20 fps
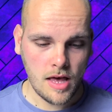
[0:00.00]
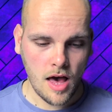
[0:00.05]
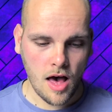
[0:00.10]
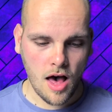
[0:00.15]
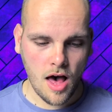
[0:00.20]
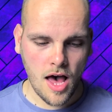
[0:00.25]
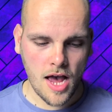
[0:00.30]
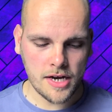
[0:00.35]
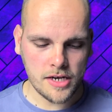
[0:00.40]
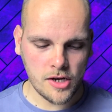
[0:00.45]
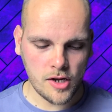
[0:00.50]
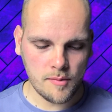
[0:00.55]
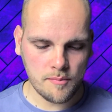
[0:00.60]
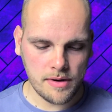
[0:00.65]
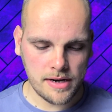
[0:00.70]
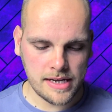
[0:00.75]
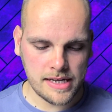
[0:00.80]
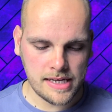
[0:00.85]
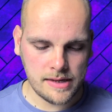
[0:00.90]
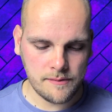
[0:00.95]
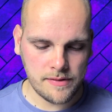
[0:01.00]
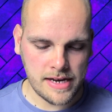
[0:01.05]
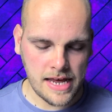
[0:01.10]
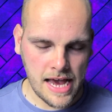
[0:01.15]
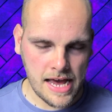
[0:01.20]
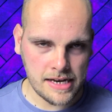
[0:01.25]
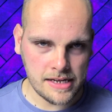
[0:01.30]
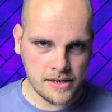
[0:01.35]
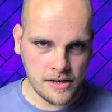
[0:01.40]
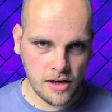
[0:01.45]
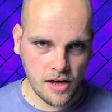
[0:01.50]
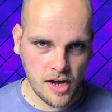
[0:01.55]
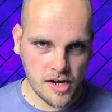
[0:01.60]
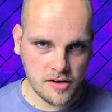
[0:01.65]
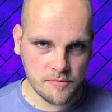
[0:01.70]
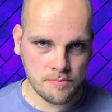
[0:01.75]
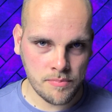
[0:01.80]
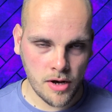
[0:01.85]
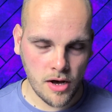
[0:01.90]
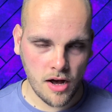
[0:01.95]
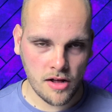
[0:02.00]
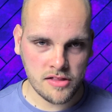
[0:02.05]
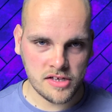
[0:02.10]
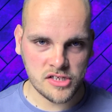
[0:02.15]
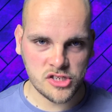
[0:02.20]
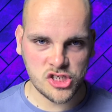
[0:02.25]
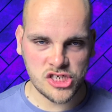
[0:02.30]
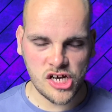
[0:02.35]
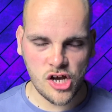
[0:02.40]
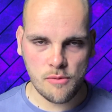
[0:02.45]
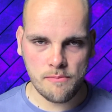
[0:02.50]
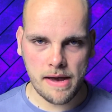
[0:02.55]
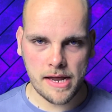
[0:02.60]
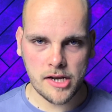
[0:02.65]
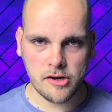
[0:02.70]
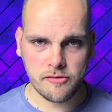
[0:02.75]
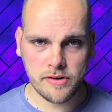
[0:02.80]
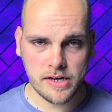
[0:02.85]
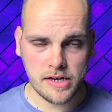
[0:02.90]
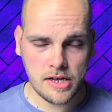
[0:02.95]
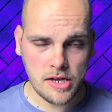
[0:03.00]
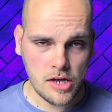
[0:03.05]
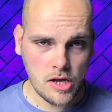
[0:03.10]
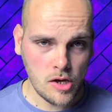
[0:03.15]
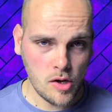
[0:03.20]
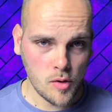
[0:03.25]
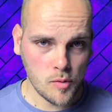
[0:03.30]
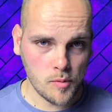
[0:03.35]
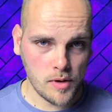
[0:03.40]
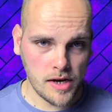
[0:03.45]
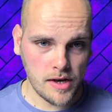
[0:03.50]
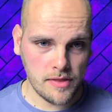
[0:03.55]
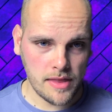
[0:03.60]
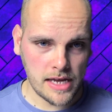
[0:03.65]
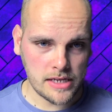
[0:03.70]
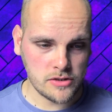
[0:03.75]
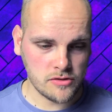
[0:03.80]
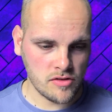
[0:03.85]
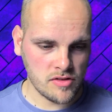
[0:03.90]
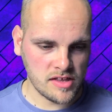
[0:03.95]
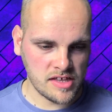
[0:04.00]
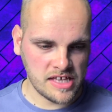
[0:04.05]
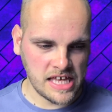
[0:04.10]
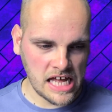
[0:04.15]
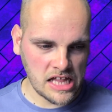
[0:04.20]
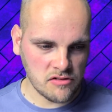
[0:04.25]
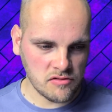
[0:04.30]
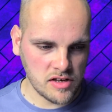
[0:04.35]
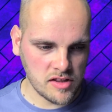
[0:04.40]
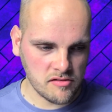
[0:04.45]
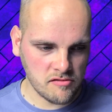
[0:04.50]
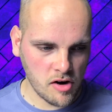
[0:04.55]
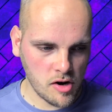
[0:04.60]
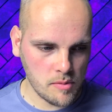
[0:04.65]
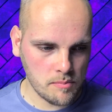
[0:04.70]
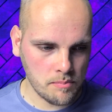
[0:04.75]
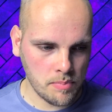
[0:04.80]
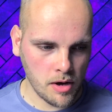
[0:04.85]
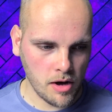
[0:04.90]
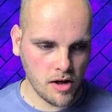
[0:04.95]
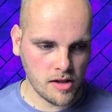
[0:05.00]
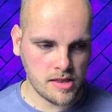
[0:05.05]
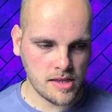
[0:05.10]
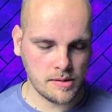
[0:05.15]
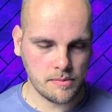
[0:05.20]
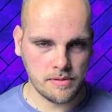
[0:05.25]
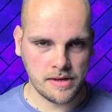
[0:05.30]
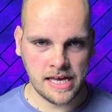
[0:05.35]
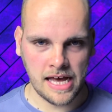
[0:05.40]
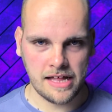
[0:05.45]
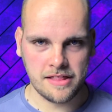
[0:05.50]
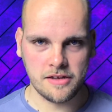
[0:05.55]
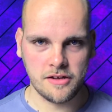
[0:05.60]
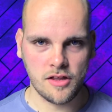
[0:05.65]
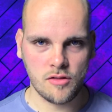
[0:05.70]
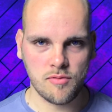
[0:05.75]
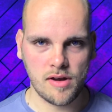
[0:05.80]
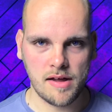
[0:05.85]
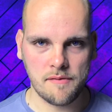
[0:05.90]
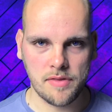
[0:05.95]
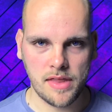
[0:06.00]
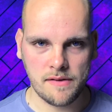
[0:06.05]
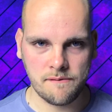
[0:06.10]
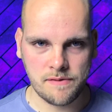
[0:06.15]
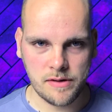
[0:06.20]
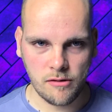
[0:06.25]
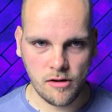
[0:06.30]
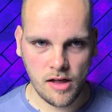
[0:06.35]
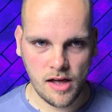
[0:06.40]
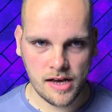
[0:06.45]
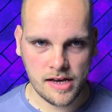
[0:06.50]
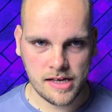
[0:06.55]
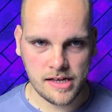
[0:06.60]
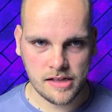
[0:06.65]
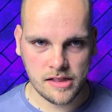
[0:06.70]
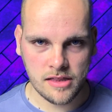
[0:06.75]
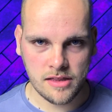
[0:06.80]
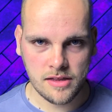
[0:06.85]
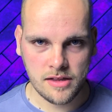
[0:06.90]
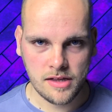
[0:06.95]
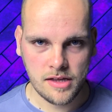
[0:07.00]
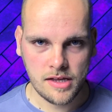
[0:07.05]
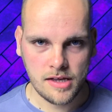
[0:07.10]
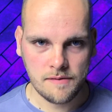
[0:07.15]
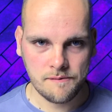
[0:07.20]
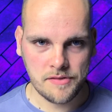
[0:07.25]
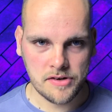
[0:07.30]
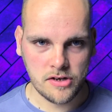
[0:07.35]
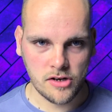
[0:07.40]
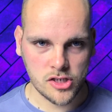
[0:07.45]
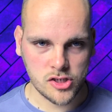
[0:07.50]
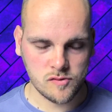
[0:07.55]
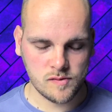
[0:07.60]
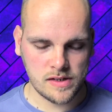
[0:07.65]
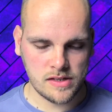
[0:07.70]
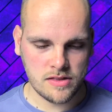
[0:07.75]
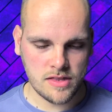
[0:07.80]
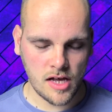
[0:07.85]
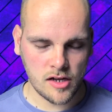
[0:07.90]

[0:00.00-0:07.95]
I don't believe in any kind of party gerrymandering where they just get rid of their own party candidates whenever they feel like it for dodgy reasons.